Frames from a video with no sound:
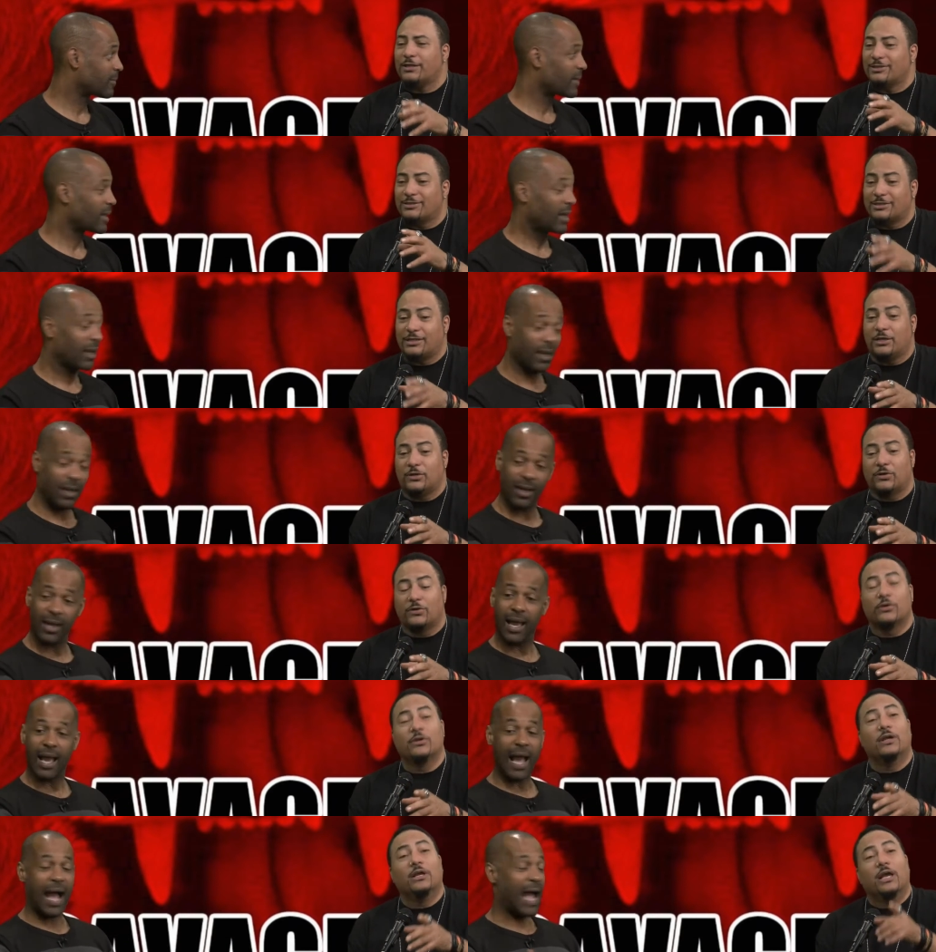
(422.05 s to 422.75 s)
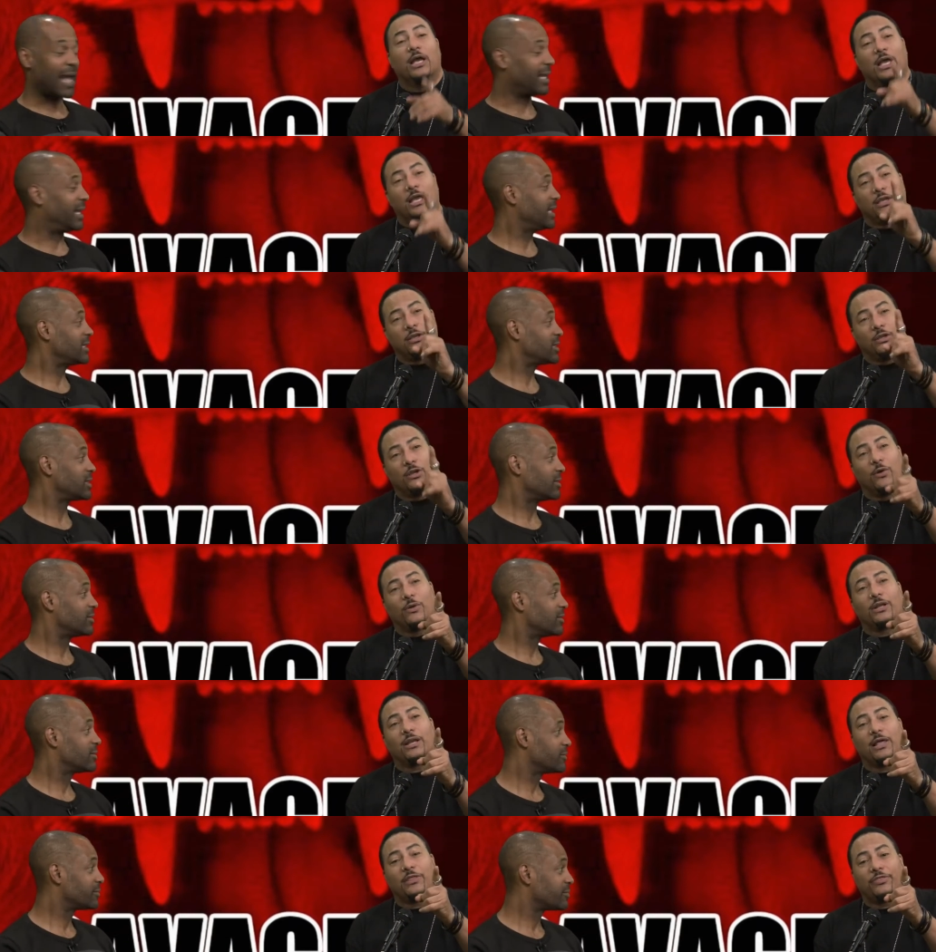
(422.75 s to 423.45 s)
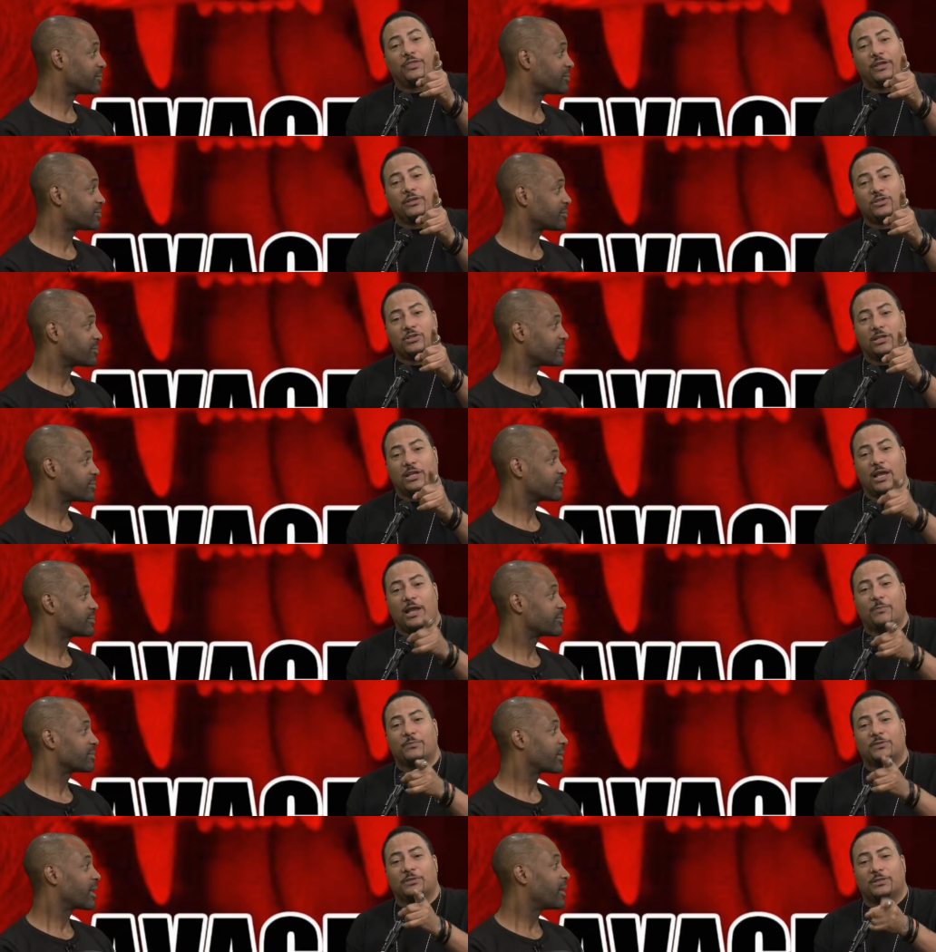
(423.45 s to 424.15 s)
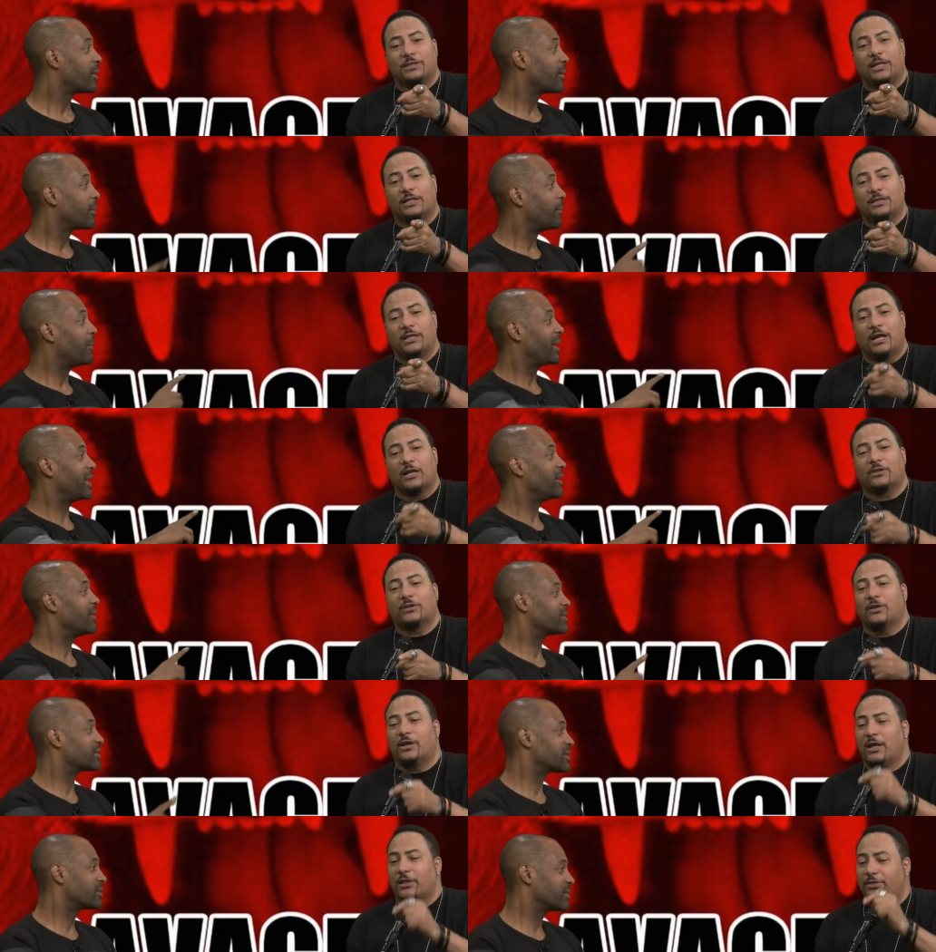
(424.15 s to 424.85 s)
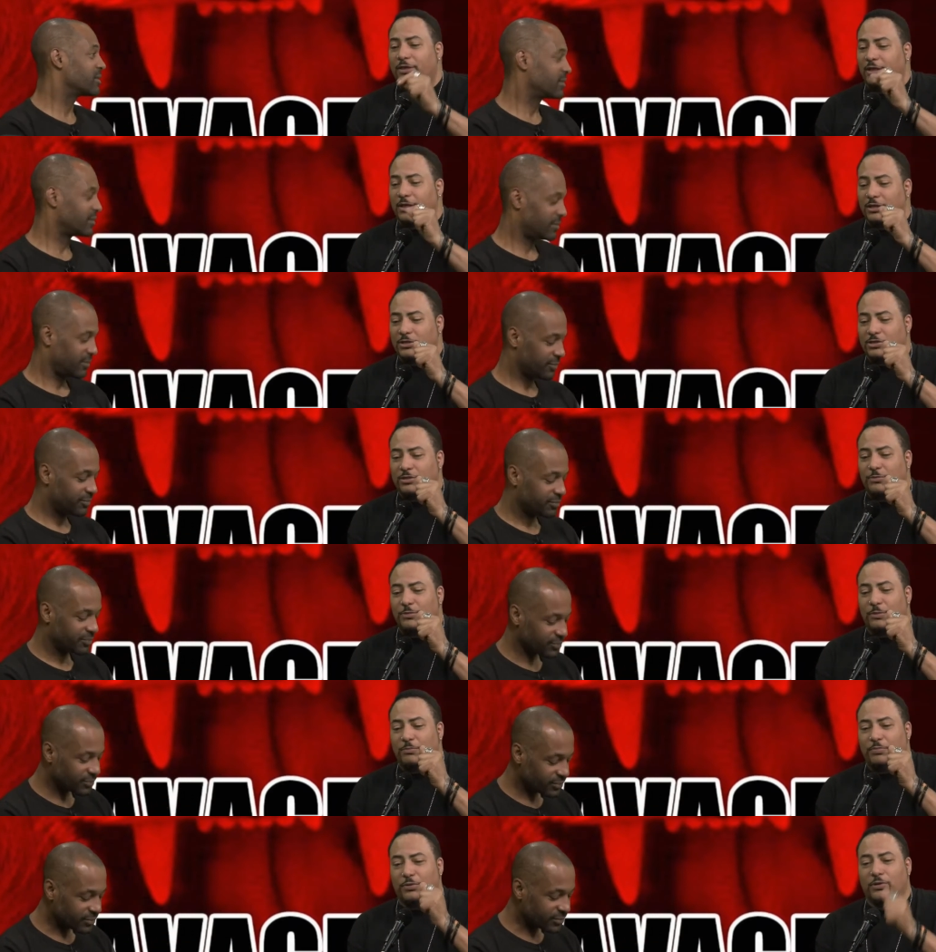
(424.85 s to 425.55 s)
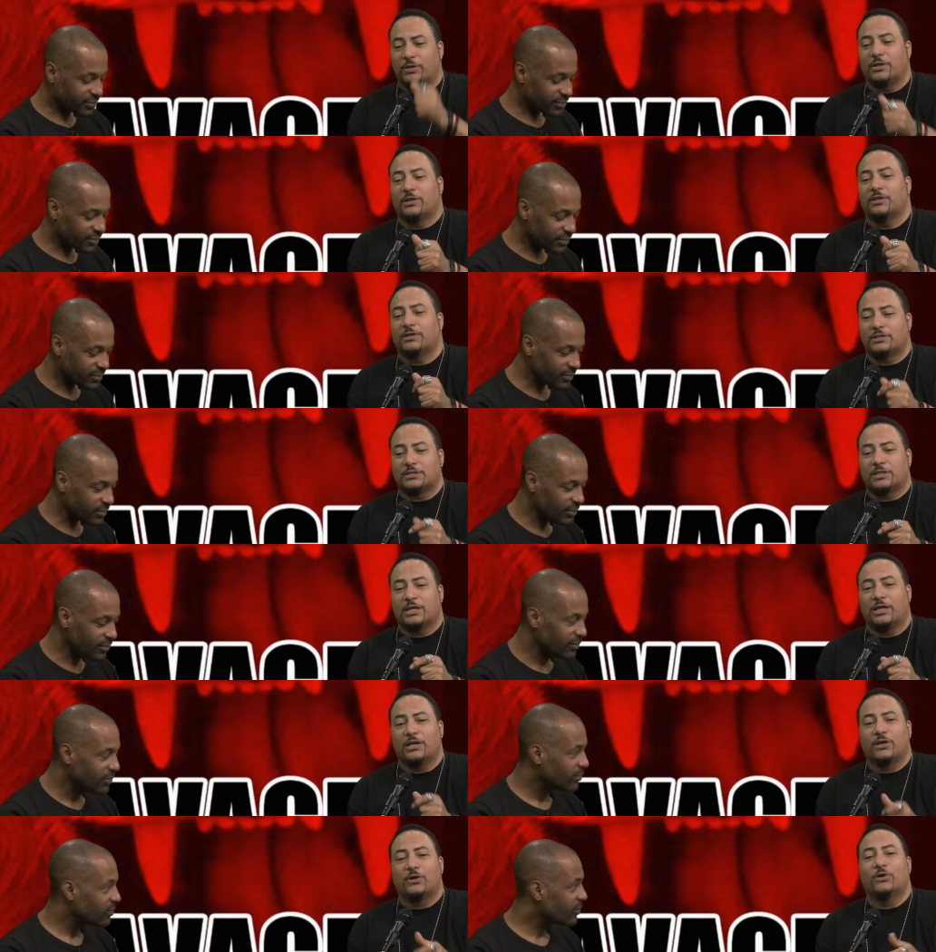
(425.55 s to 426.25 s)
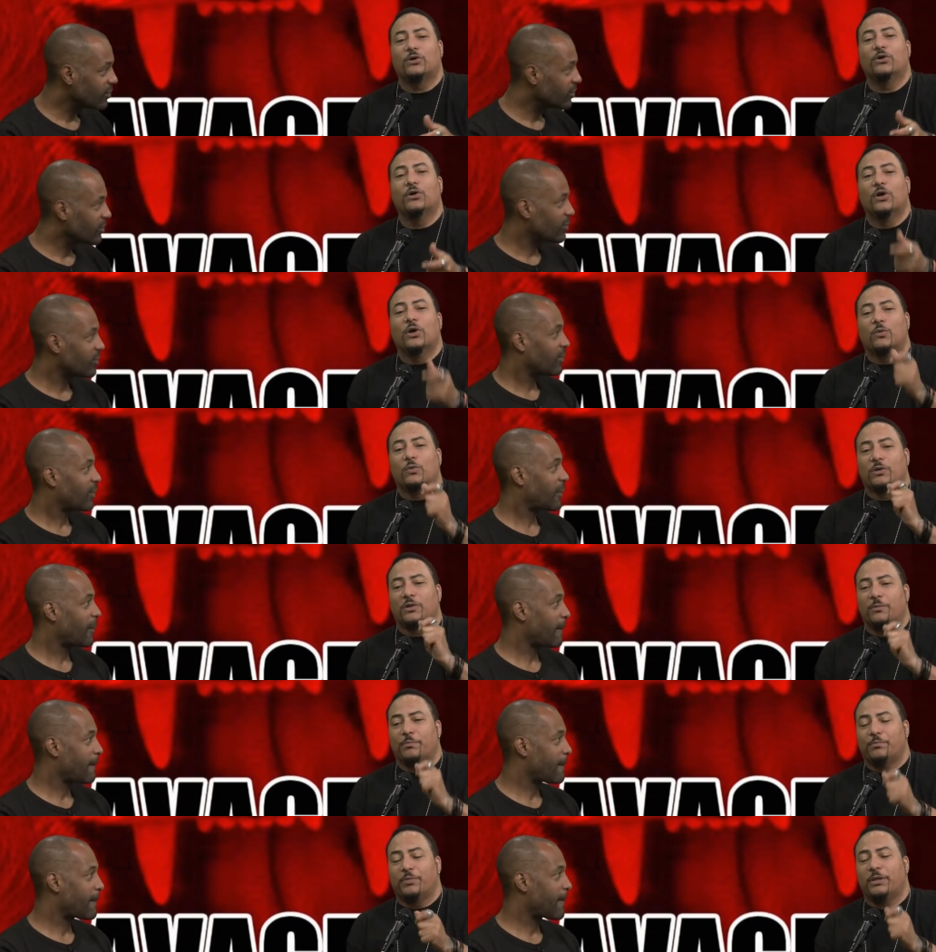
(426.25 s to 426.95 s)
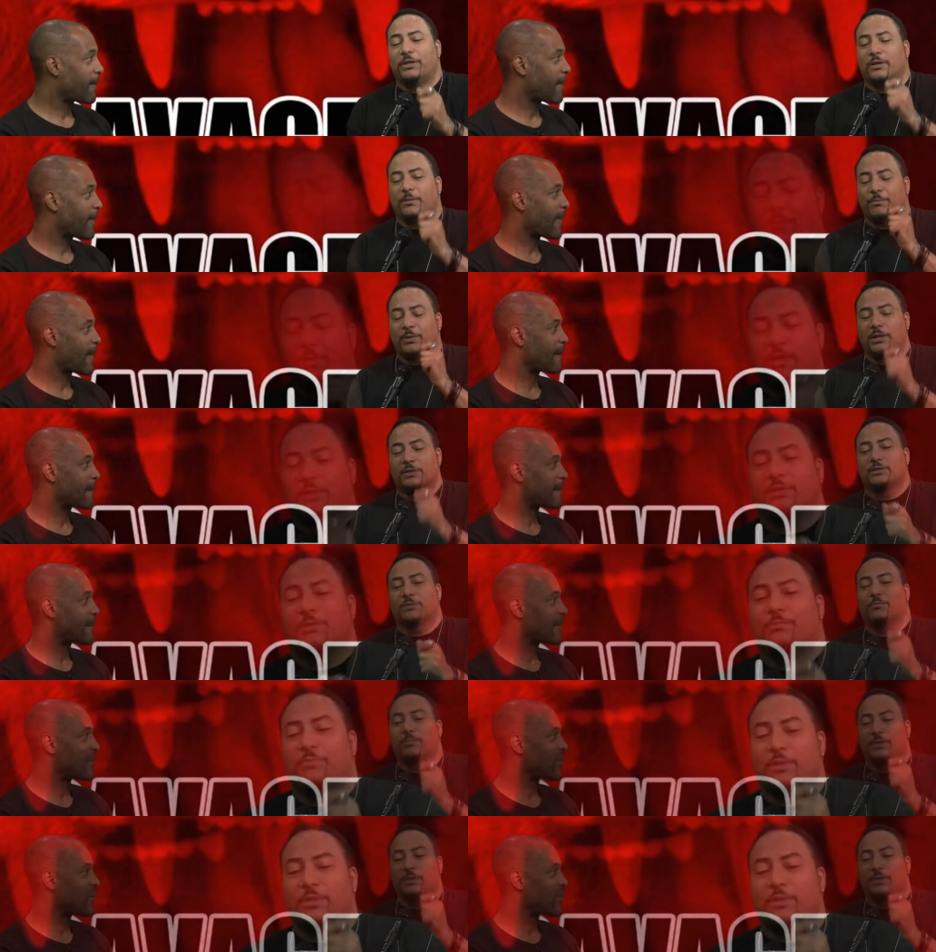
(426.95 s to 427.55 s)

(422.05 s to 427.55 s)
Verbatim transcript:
Speaker 1: center. I get you. You know what I think should happen to that doctor? I think he should be put in a cell with a bunch of